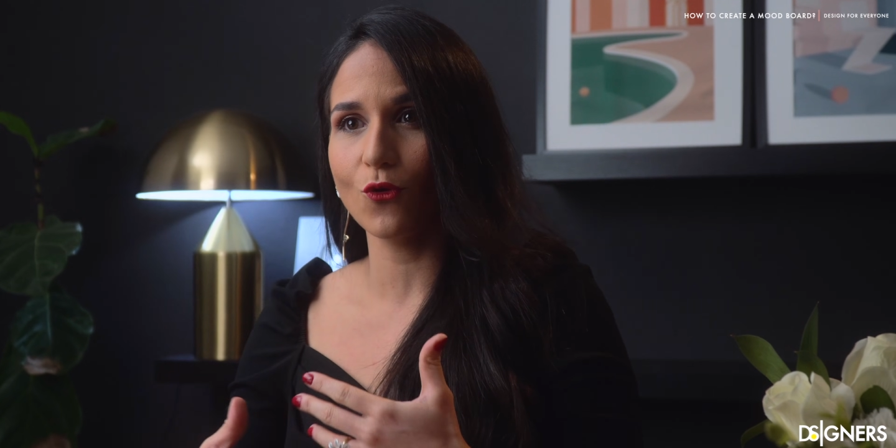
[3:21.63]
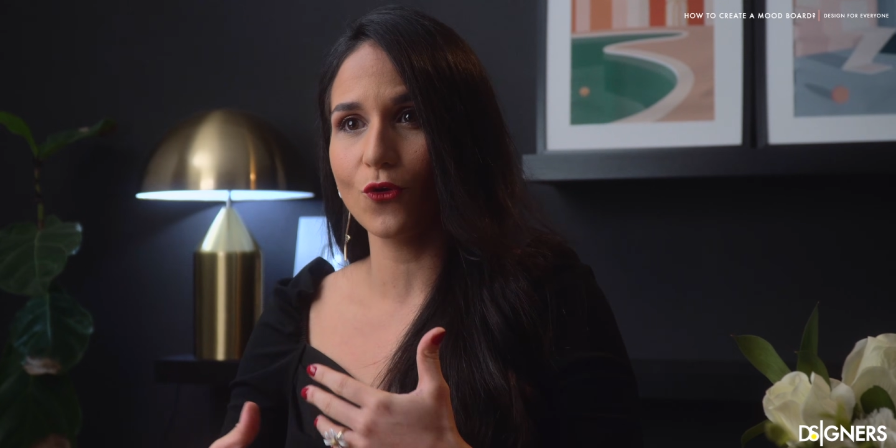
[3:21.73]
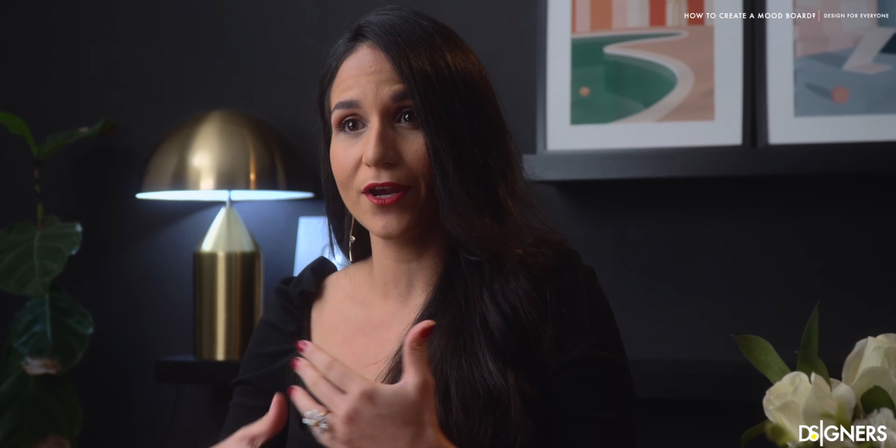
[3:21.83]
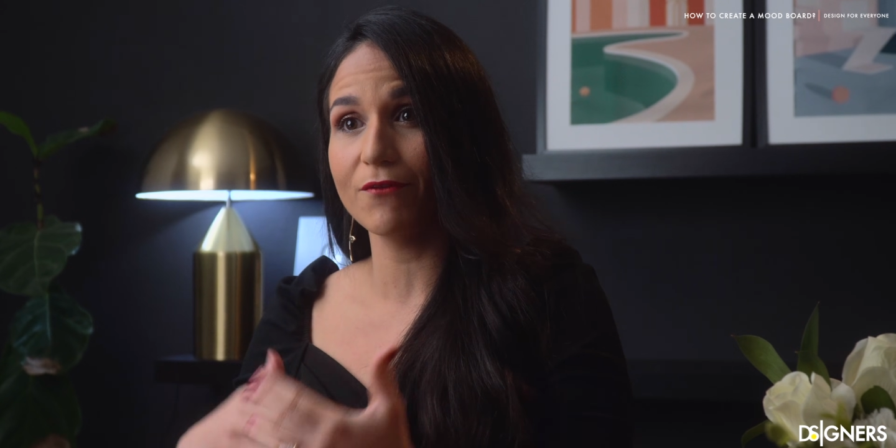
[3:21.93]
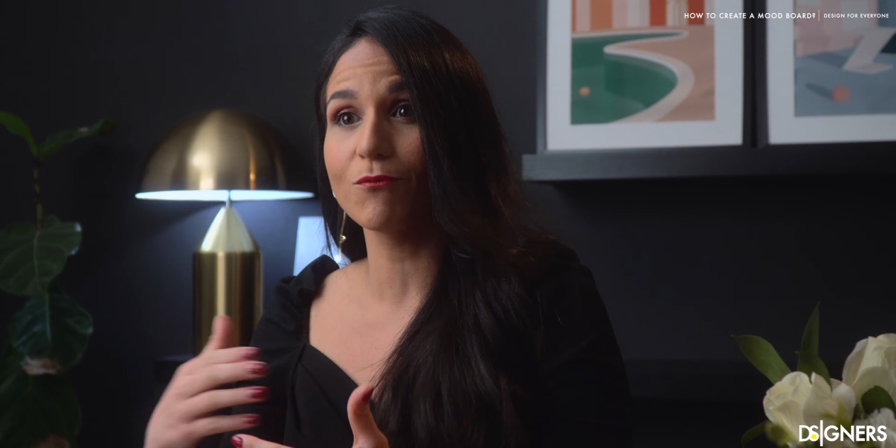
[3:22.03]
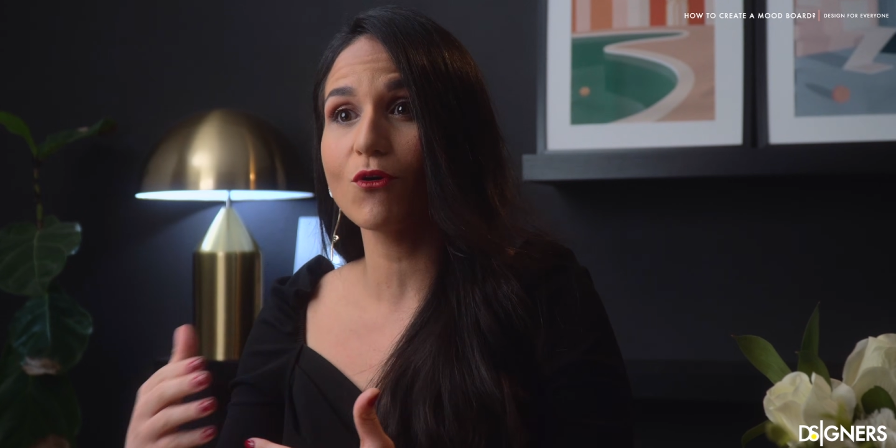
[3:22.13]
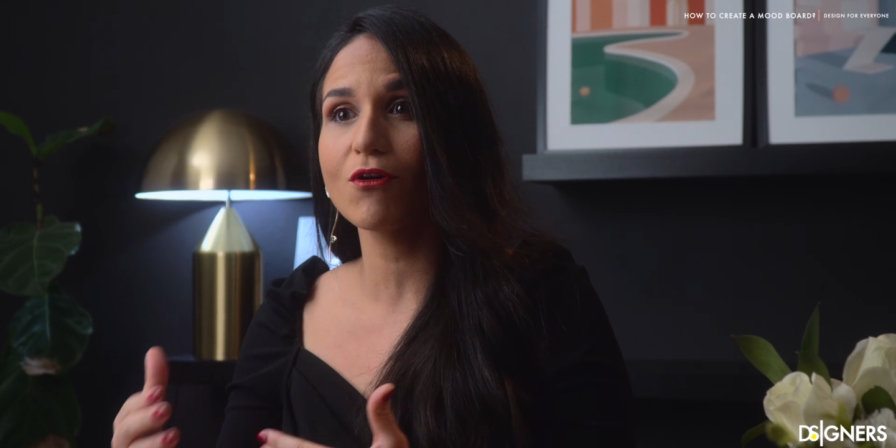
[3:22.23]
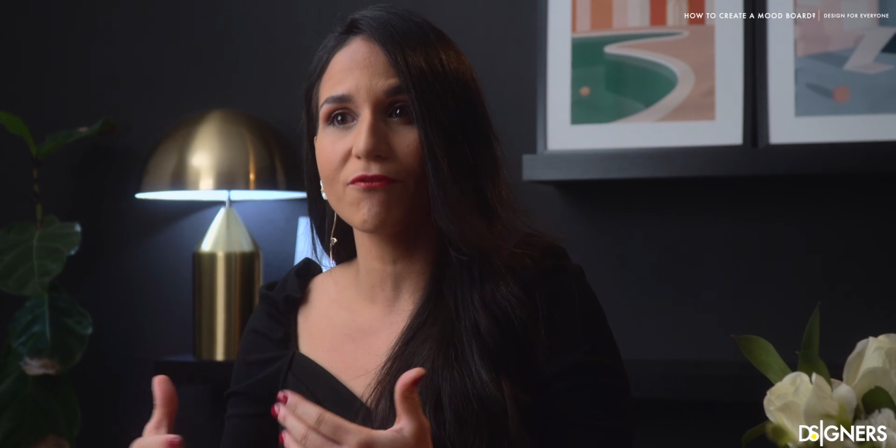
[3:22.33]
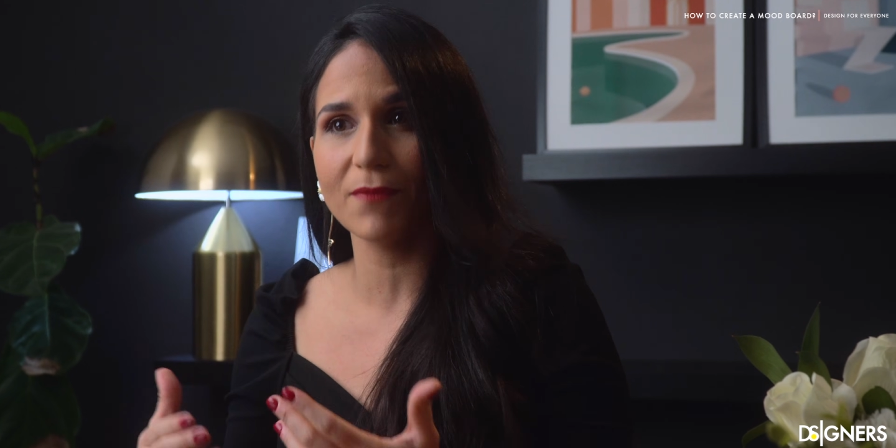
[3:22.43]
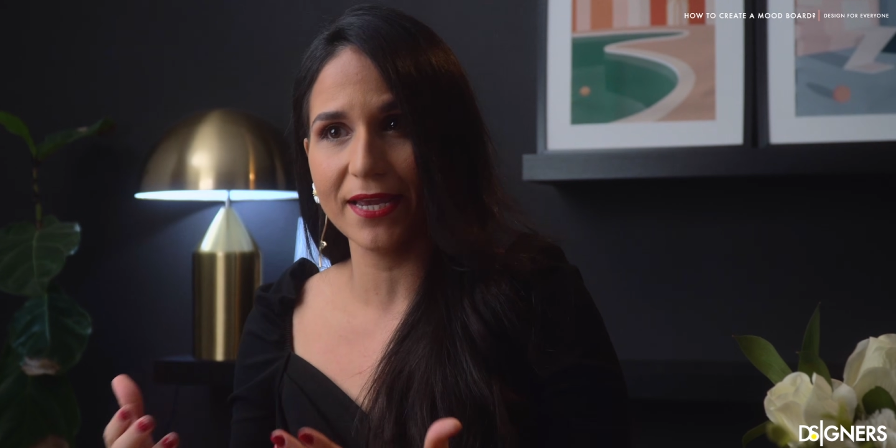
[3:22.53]
or
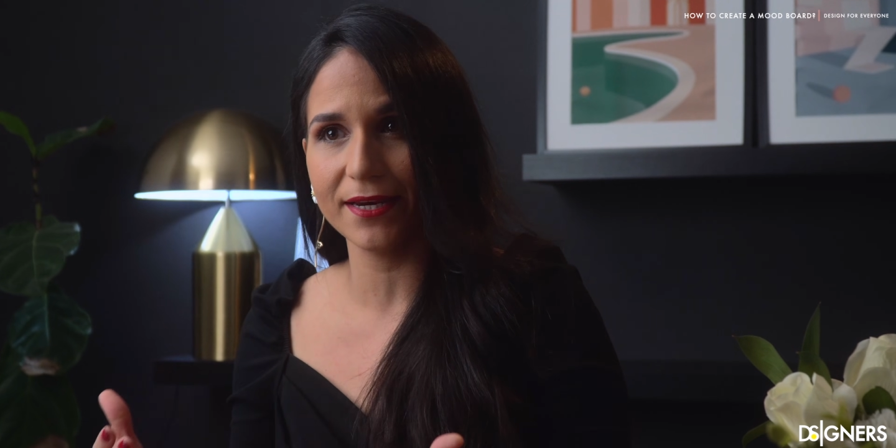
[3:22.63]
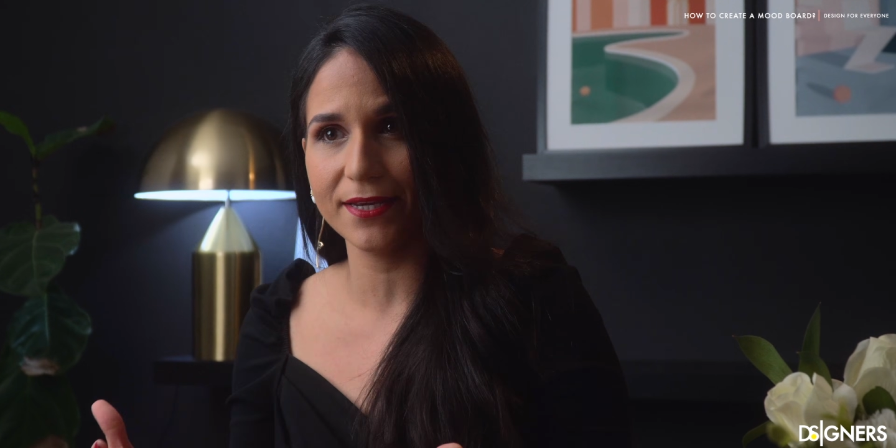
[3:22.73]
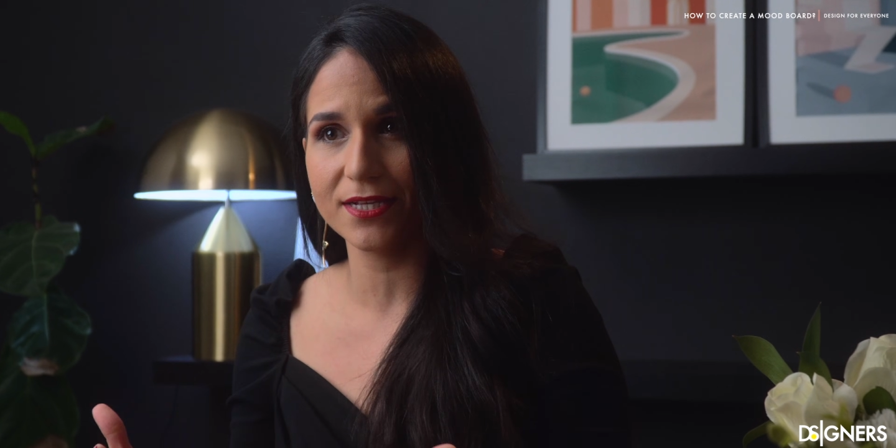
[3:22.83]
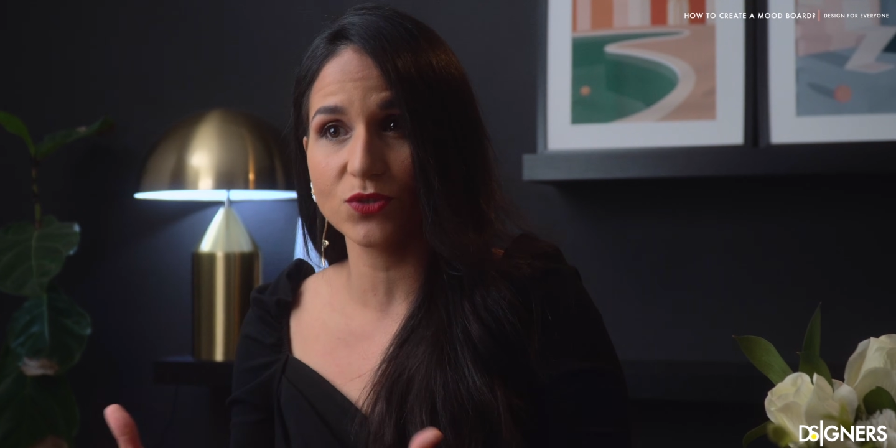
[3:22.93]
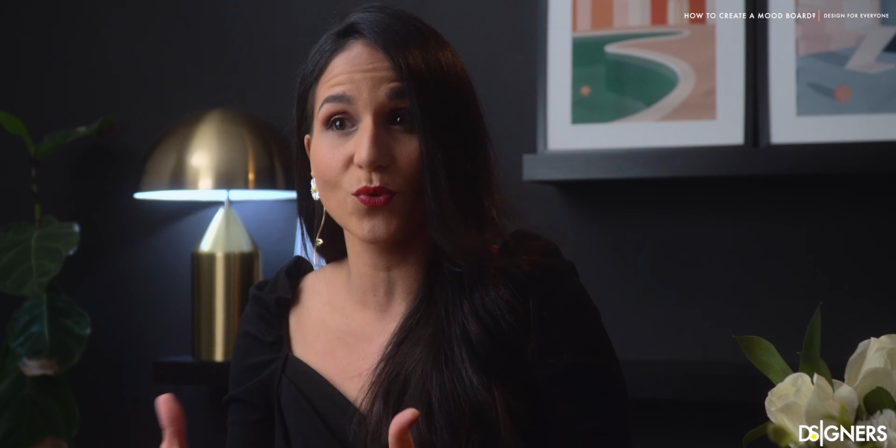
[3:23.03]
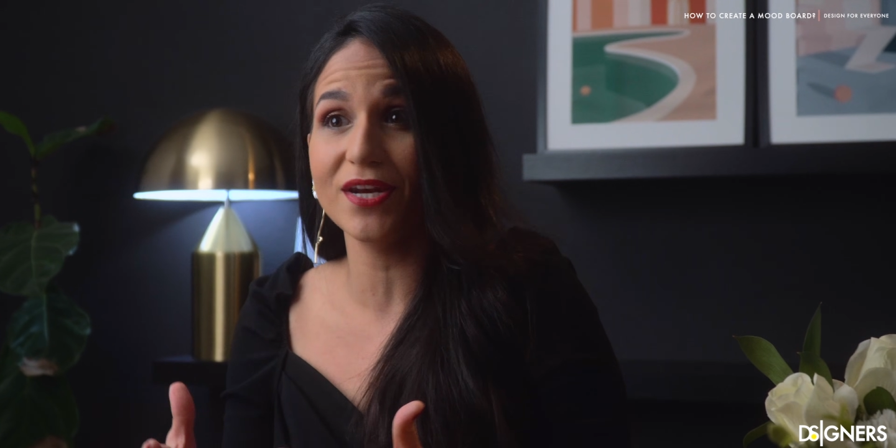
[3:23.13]
evolve my ideas